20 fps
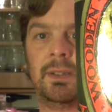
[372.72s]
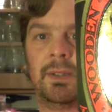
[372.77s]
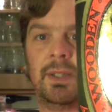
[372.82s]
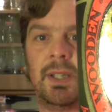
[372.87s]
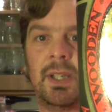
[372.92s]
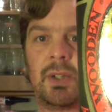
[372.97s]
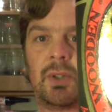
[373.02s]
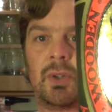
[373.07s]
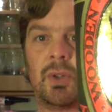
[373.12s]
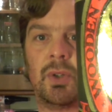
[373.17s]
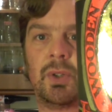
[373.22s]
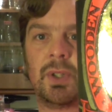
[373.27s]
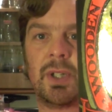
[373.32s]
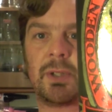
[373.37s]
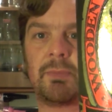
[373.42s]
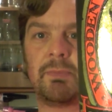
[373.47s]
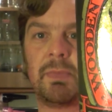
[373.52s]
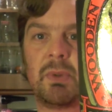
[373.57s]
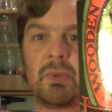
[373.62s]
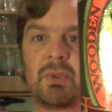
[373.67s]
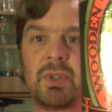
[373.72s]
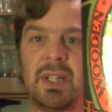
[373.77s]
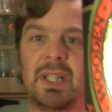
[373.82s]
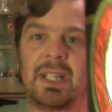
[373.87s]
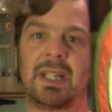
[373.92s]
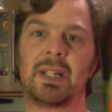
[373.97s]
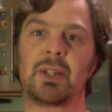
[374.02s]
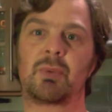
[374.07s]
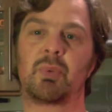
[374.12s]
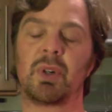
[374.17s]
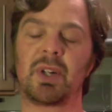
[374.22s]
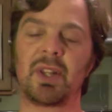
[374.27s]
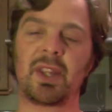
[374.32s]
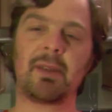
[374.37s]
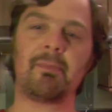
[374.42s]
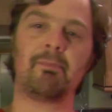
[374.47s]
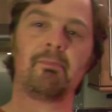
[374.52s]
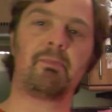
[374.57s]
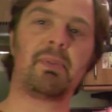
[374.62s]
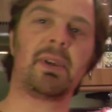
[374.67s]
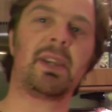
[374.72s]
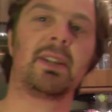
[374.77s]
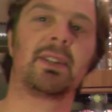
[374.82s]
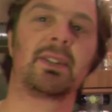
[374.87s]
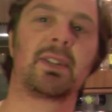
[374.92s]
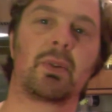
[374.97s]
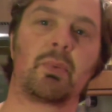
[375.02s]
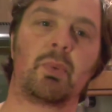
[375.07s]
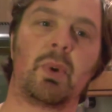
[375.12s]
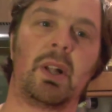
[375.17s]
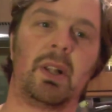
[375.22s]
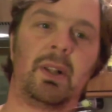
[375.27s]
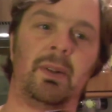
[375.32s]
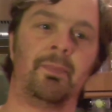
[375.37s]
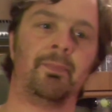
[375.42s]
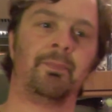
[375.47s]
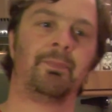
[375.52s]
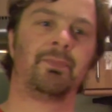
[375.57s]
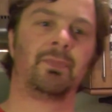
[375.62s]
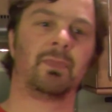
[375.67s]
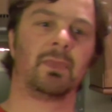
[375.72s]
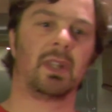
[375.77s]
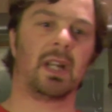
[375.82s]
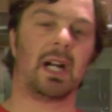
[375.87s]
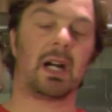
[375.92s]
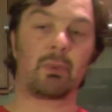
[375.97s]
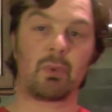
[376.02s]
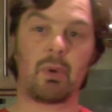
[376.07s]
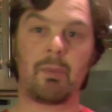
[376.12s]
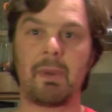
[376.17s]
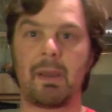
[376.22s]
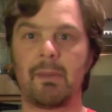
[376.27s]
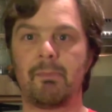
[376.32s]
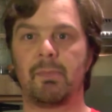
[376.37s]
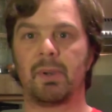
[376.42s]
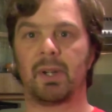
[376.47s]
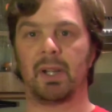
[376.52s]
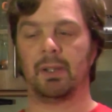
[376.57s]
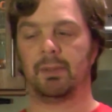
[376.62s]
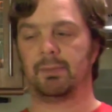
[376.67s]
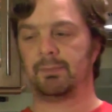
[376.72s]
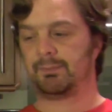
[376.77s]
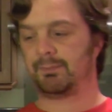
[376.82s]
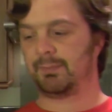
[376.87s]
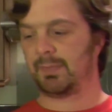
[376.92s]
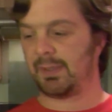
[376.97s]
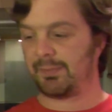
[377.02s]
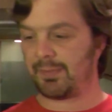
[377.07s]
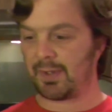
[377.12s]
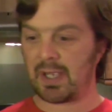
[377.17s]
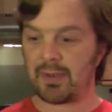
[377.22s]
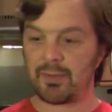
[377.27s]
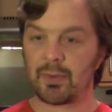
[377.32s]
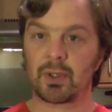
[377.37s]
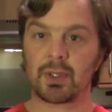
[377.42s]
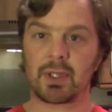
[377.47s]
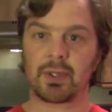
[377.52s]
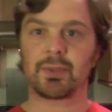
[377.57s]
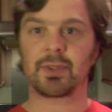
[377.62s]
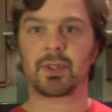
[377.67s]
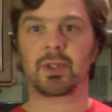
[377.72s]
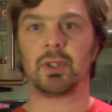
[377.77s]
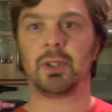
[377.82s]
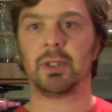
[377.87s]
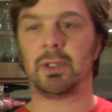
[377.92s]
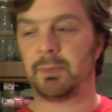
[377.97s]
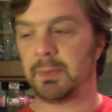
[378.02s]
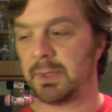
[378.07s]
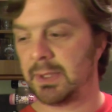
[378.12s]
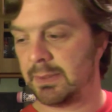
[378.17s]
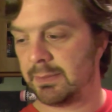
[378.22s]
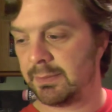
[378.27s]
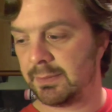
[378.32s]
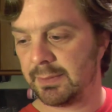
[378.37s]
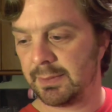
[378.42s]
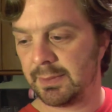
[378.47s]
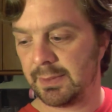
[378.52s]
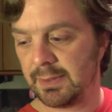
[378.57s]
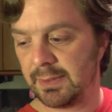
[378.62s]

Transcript: The Cornish Mutiny. And it's one of them beers as well. I'll remember it. If I ever go down to Cornwall,